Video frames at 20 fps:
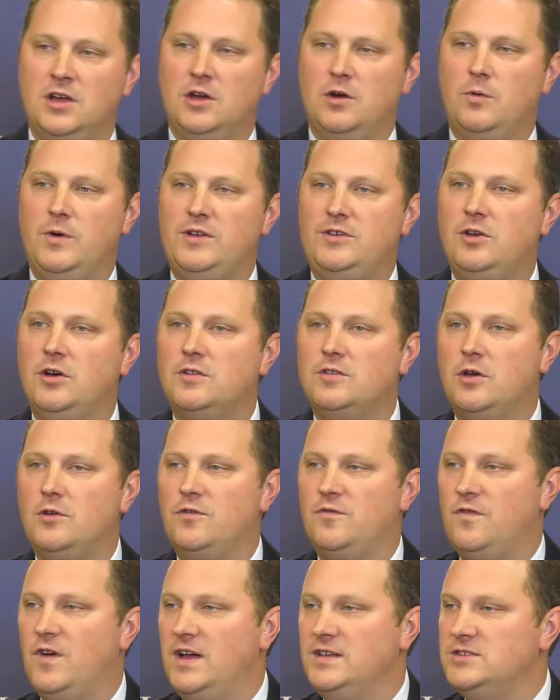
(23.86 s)
We took
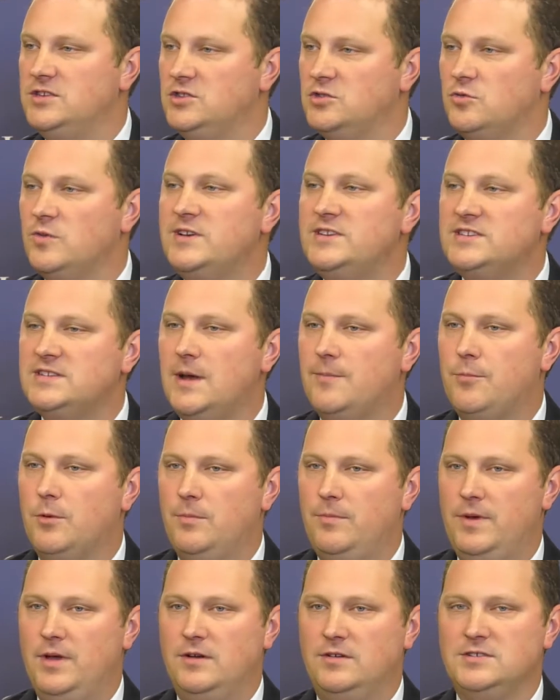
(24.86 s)
those funds in 3
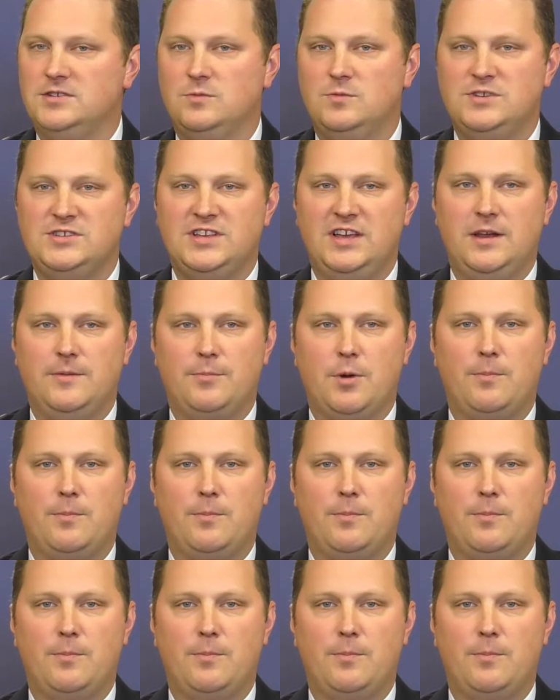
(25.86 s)
separate bills and we sent it